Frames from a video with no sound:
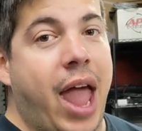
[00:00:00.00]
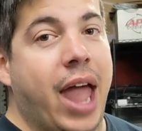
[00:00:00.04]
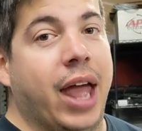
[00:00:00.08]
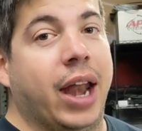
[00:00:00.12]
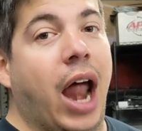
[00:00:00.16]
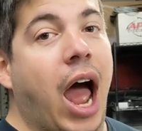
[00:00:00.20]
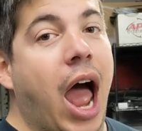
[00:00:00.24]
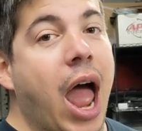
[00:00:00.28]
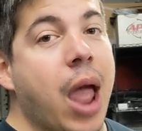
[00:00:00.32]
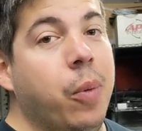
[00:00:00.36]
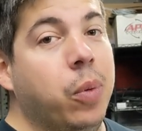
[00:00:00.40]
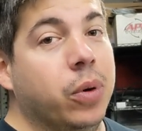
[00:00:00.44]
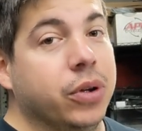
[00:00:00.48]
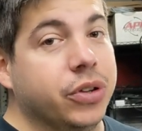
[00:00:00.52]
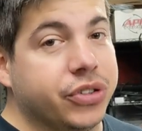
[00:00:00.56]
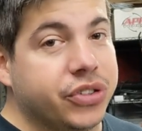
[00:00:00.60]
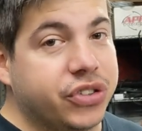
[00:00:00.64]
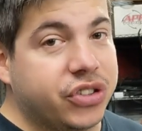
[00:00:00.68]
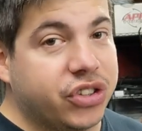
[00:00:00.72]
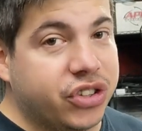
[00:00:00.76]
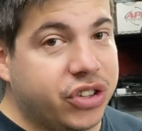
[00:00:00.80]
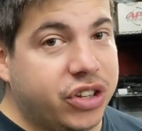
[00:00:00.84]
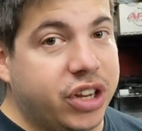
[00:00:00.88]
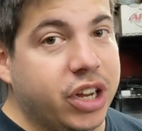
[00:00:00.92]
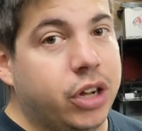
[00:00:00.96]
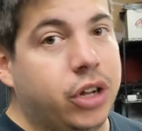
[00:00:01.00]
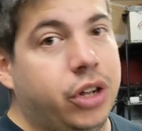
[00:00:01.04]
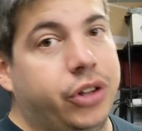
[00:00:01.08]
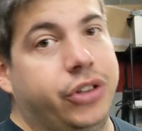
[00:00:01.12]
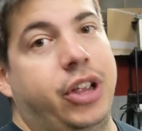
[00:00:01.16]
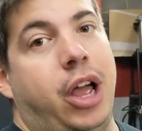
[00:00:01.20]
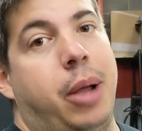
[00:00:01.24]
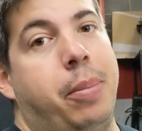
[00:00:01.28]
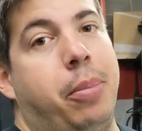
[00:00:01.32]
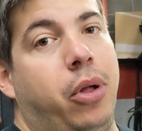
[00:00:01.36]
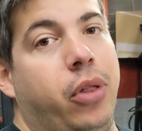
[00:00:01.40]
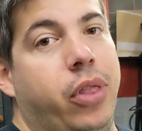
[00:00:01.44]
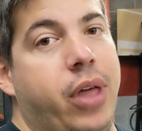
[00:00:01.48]
And I will still
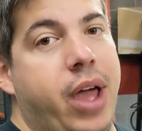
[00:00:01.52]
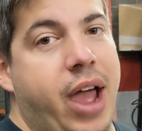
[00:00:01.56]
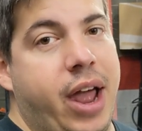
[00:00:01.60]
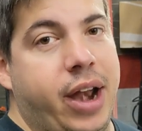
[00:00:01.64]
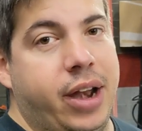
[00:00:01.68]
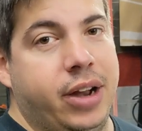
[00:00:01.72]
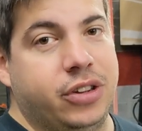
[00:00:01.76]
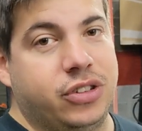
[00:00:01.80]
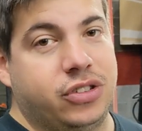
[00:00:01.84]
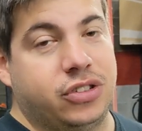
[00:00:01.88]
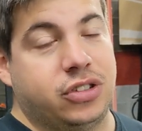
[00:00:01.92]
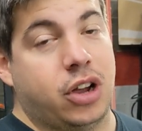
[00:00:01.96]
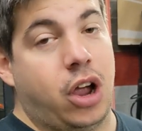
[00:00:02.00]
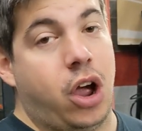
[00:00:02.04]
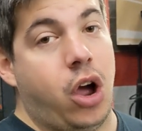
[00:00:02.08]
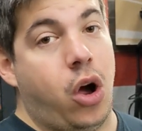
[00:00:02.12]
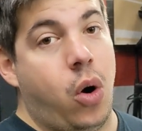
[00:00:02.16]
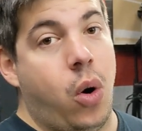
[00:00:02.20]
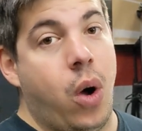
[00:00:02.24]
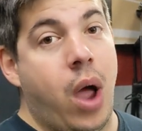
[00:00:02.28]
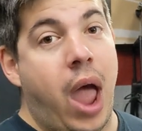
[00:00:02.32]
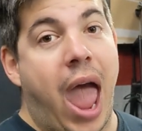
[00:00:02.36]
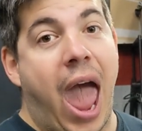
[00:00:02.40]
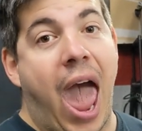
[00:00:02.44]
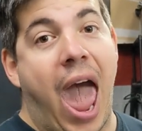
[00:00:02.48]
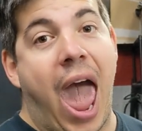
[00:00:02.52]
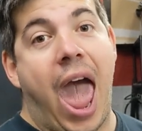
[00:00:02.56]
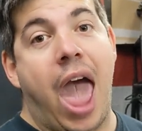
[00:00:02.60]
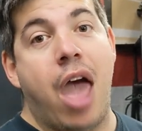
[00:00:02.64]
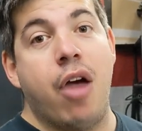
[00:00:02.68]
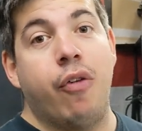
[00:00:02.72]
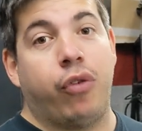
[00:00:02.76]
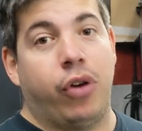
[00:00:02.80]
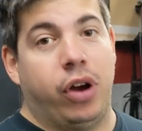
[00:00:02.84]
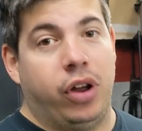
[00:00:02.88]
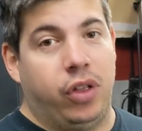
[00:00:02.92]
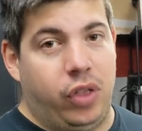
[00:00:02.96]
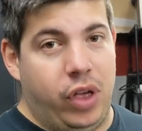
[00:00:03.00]
double that. So
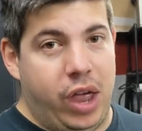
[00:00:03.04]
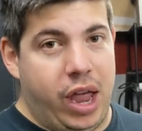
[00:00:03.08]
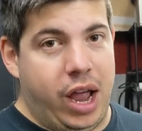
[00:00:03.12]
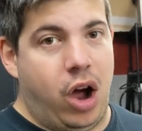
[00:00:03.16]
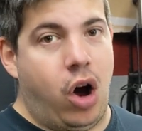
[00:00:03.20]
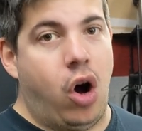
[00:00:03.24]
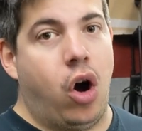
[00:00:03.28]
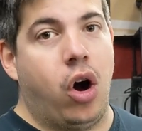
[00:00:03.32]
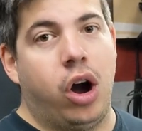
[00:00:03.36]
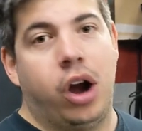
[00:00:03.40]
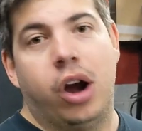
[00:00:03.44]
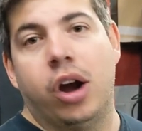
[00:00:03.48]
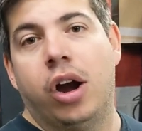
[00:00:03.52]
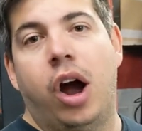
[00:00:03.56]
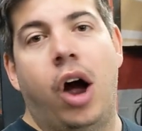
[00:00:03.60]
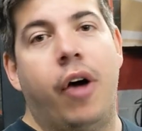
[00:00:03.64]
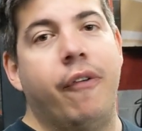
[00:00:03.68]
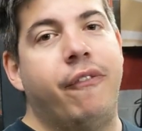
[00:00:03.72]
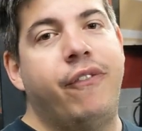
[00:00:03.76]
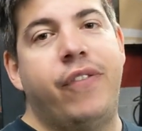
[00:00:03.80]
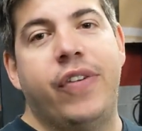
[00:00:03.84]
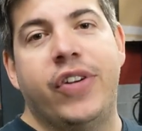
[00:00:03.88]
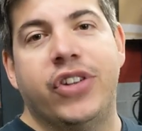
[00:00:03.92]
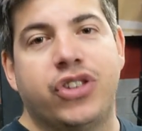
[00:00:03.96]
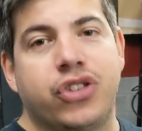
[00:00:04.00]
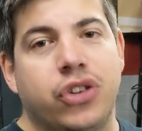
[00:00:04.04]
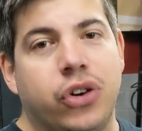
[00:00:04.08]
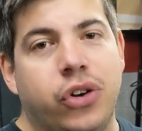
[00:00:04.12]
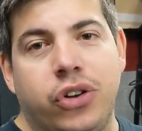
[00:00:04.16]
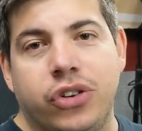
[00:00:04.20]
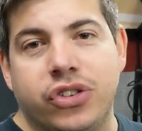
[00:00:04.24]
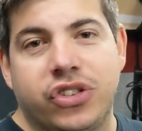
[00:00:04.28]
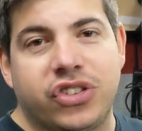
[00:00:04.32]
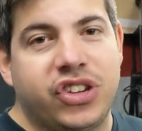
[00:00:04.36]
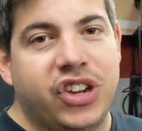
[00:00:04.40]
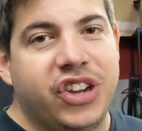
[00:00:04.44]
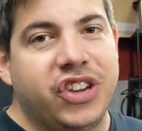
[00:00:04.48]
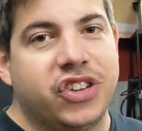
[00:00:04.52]
everything, our
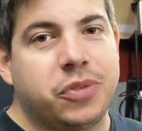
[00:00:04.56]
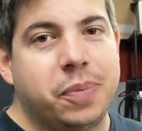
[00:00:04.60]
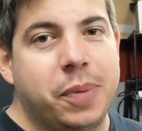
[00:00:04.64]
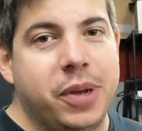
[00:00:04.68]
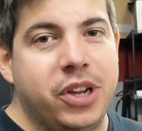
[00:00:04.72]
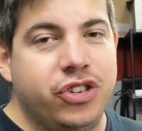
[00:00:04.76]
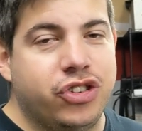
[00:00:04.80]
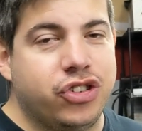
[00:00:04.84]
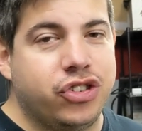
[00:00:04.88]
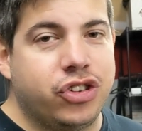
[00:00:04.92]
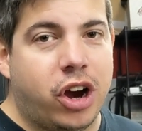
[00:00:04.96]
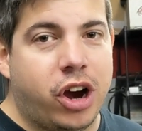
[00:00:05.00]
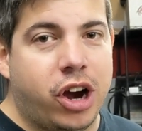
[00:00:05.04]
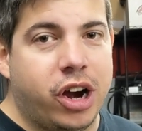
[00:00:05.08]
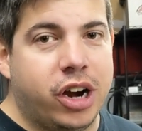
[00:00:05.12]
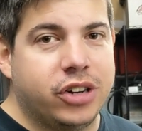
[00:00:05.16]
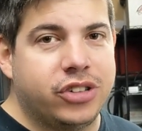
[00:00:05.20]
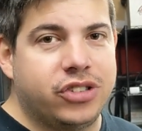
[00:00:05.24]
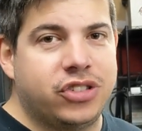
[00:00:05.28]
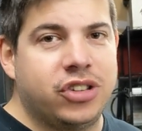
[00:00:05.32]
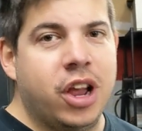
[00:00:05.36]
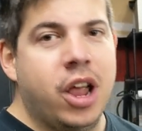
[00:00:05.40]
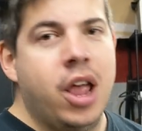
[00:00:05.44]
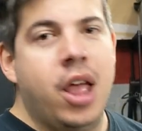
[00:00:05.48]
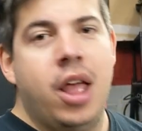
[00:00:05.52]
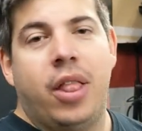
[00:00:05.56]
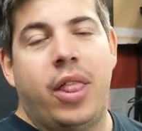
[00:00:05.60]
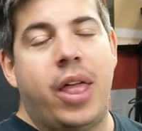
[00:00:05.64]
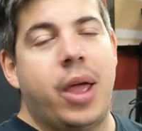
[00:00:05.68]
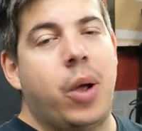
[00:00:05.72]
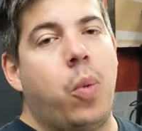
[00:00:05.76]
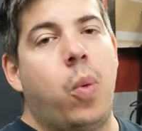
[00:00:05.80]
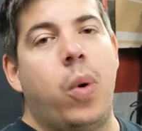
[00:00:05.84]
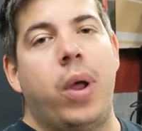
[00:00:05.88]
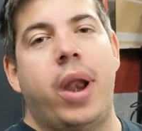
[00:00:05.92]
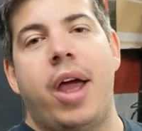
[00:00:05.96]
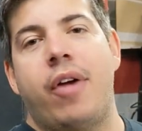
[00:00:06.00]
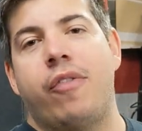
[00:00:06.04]
official CSP shirts,
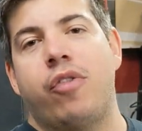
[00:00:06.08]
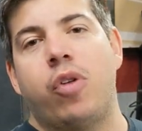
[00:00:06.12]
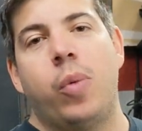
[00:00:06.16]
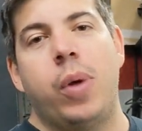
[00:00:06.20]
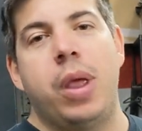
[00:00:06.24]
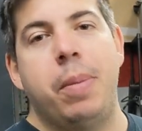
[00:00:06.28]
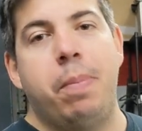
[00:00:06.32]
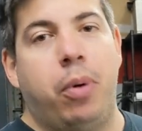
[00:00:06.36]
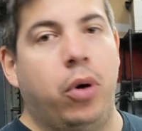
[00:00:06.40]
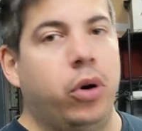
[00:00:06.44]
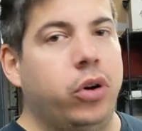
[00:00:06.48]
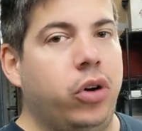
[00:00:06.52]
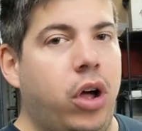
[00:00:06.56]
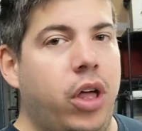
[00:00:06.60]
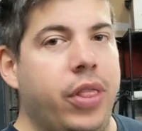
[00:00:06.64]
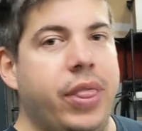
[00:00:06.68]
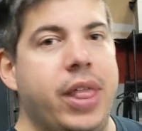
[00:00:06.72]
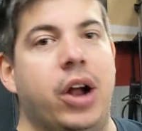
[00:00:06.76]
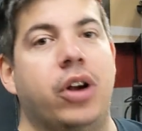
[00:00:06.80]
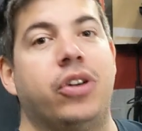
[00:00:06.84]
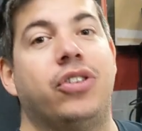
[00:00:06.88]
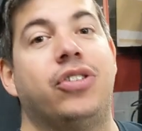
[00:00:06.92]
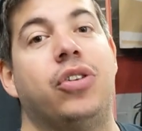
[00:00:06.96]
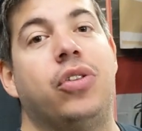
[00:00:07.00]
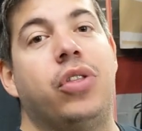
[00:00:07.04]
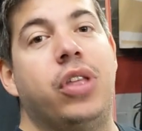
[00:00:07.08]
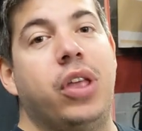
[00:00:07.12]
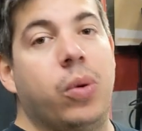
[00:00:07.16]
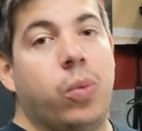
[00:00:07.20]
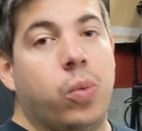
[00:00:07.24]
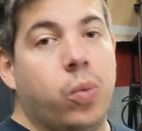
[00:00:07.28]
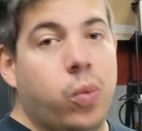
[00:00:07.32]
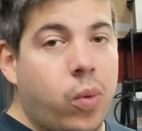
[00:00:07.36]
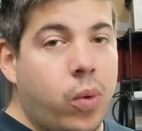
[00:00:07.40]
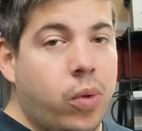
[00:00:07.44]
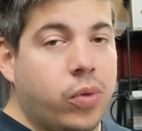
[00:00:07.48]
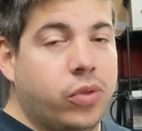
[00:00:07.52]
like whatever we put on there to the